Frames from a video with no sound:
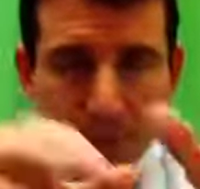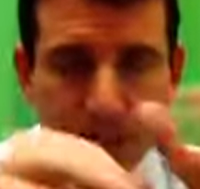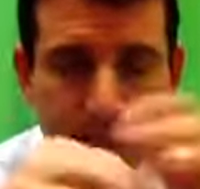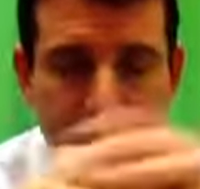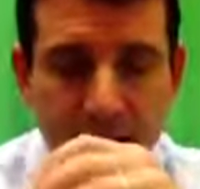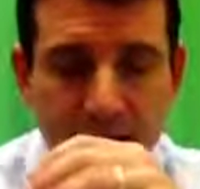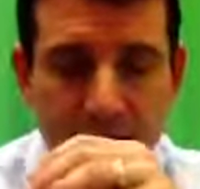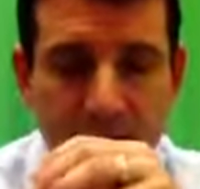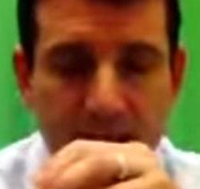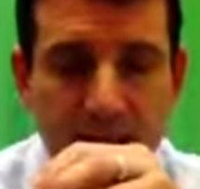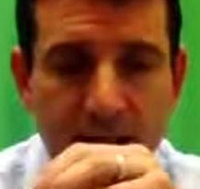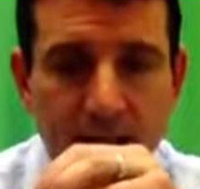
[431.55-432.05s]

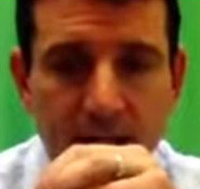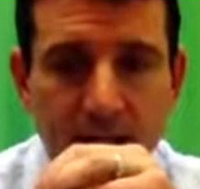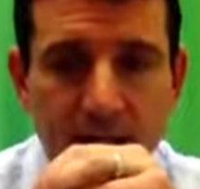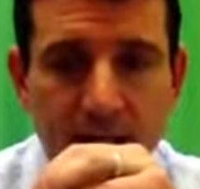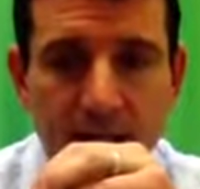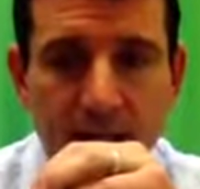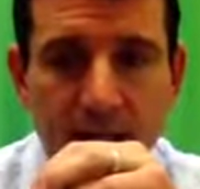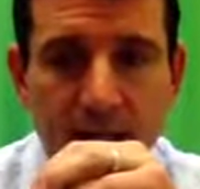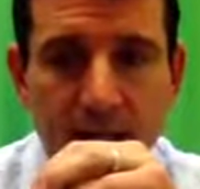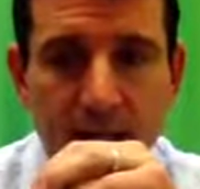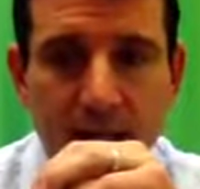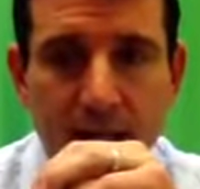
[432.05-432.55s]
and
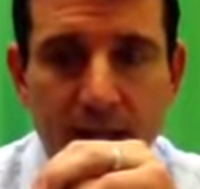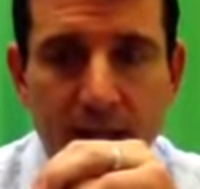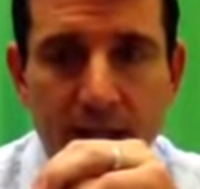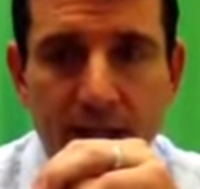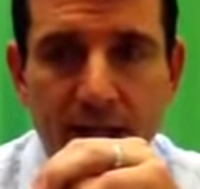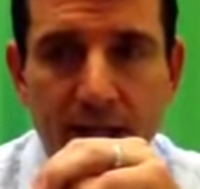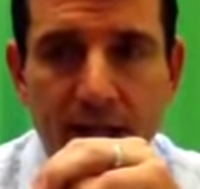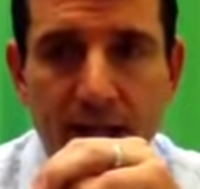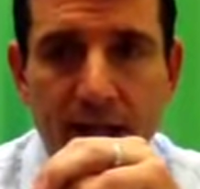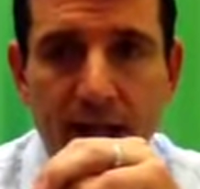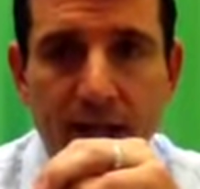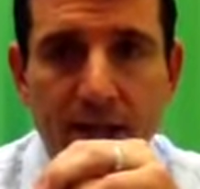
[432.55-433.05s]

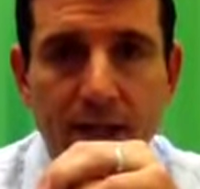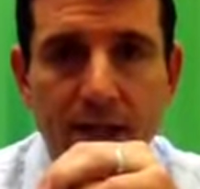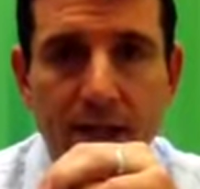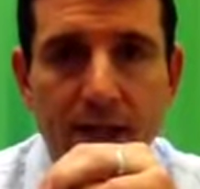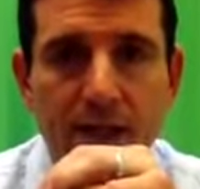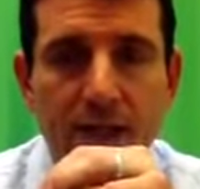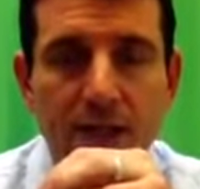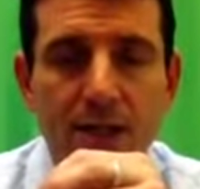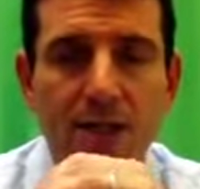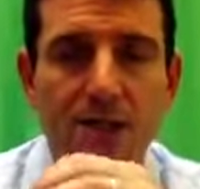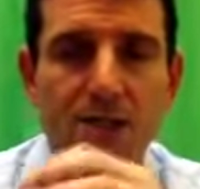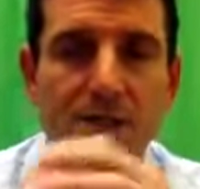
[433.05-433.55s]
again,
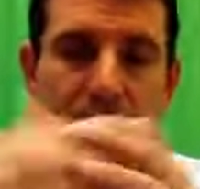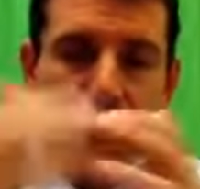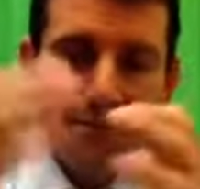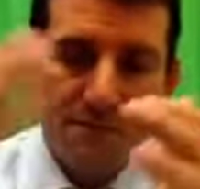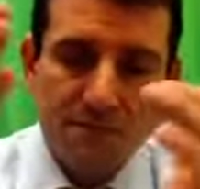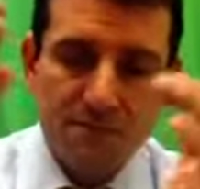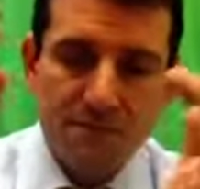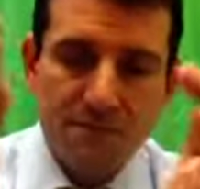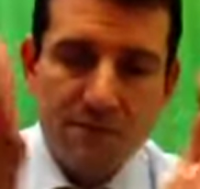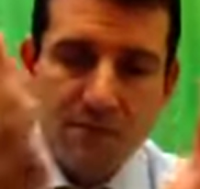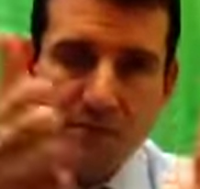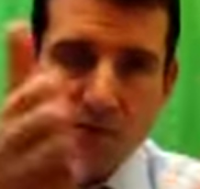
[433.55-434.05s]

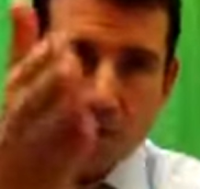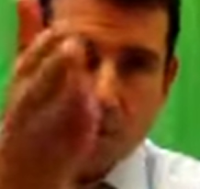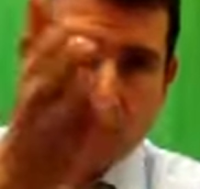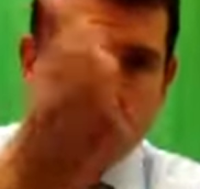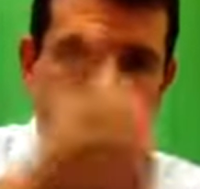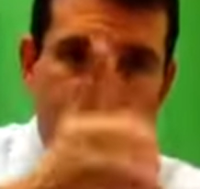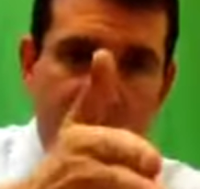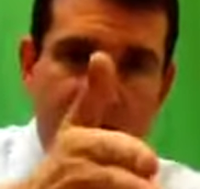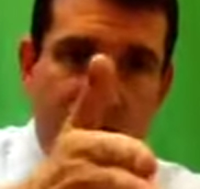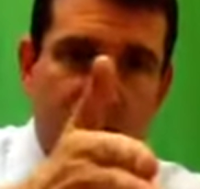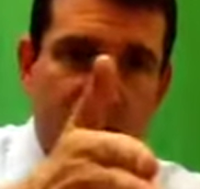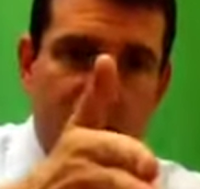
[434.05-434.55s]
further
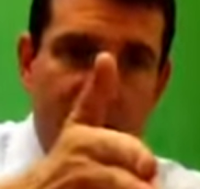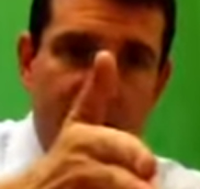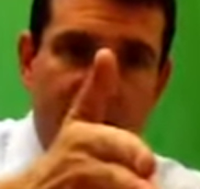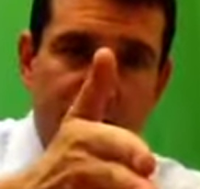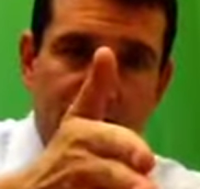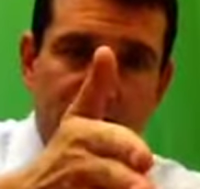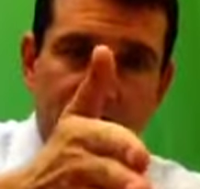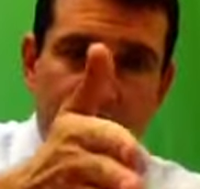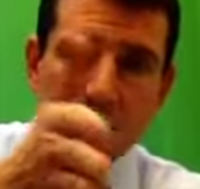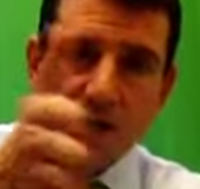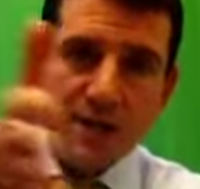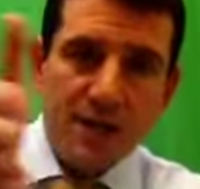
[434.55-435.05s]

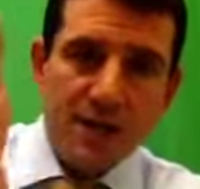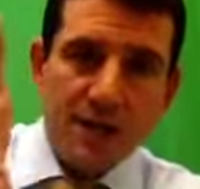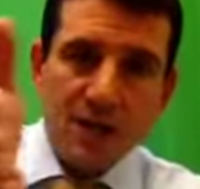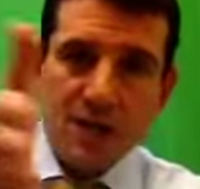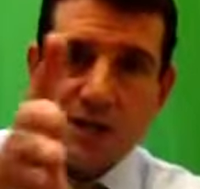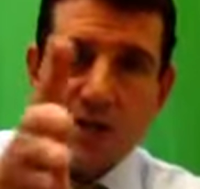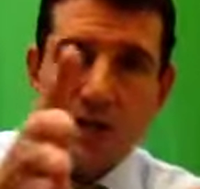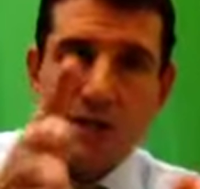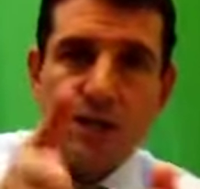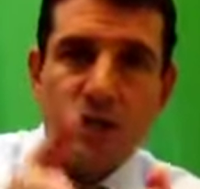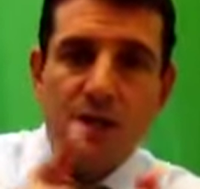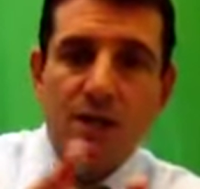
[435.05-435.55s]
divides the
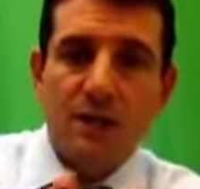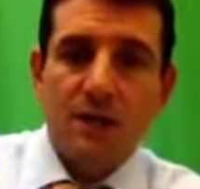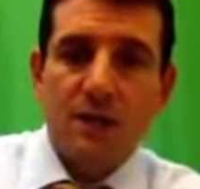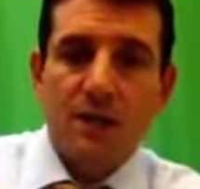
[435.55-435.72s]
nation